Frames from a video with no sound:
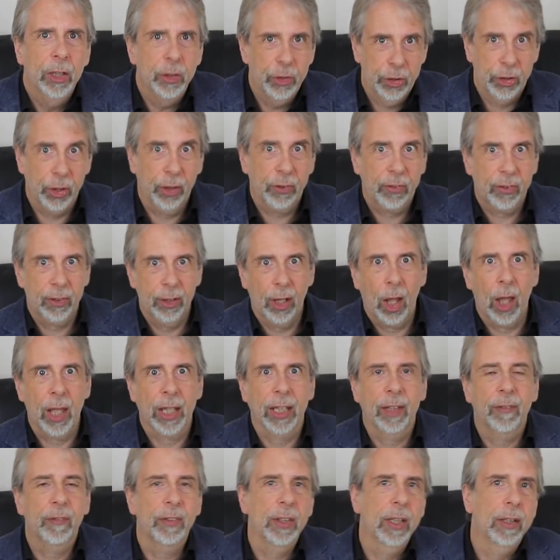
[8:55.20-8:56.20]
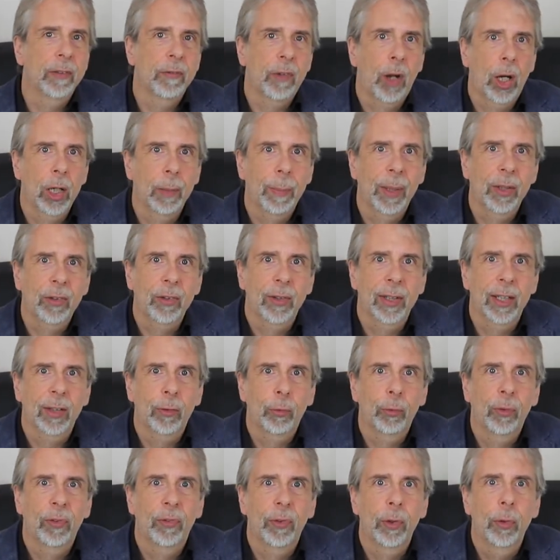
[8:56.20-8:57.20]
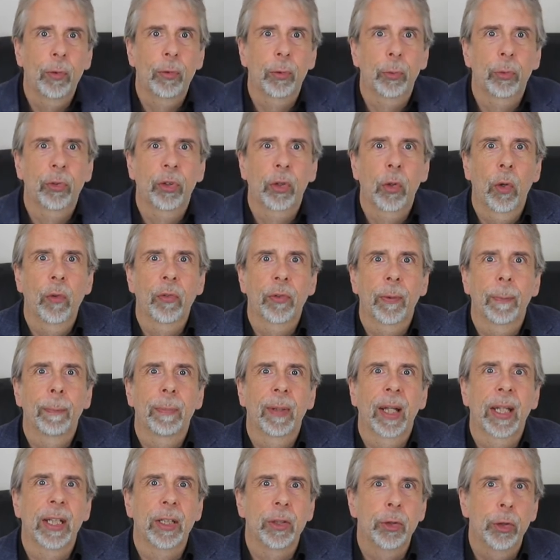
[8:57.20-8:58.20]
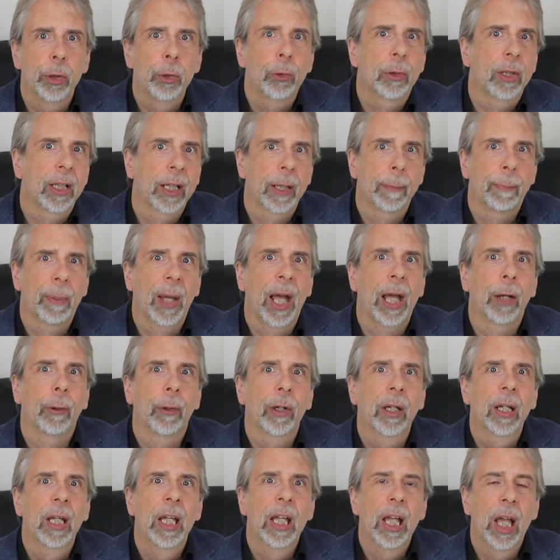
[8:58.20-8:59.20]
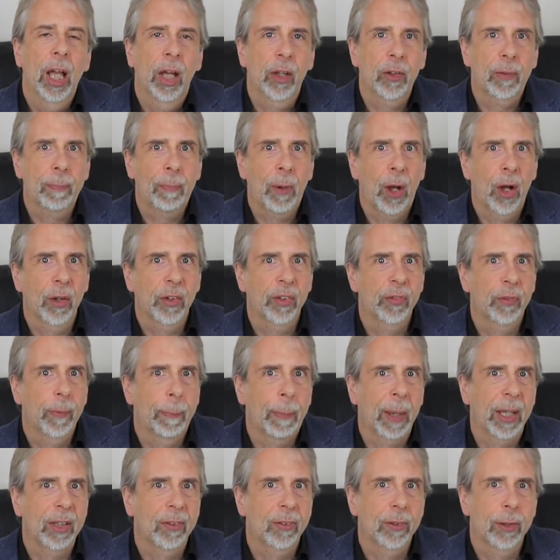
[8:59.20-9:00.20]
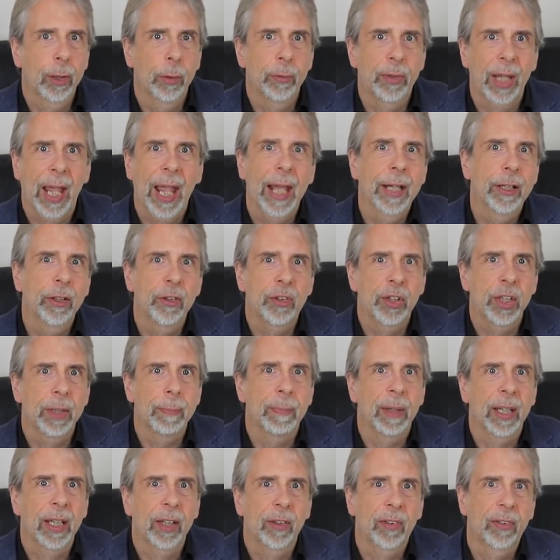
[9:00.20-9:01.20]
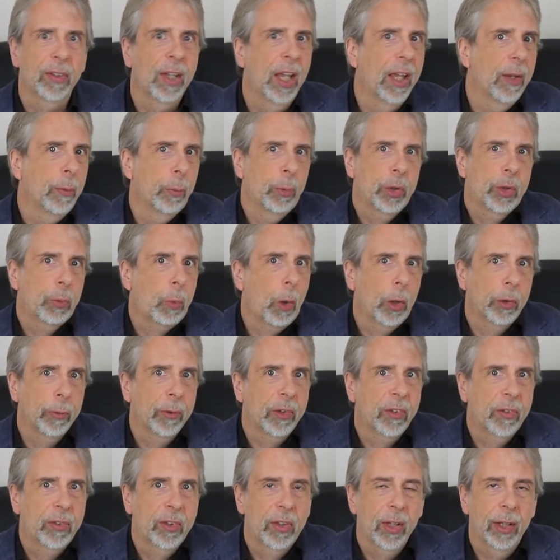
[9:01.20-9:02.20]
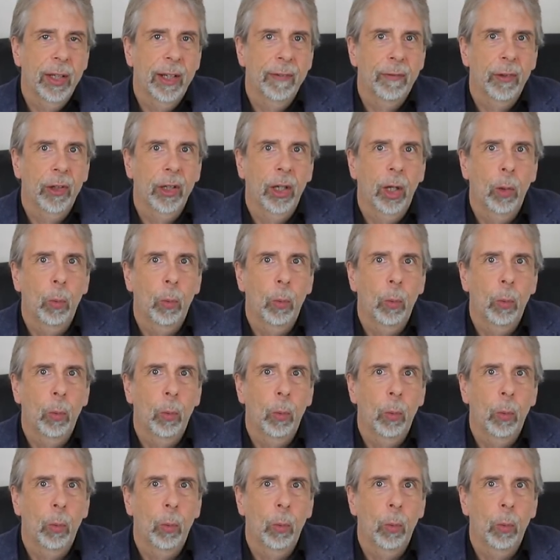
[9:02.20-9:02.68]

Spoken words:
Just like the environmentalist refusal to contemplate nuclear power as part of the baseload energy mix, which won't deliver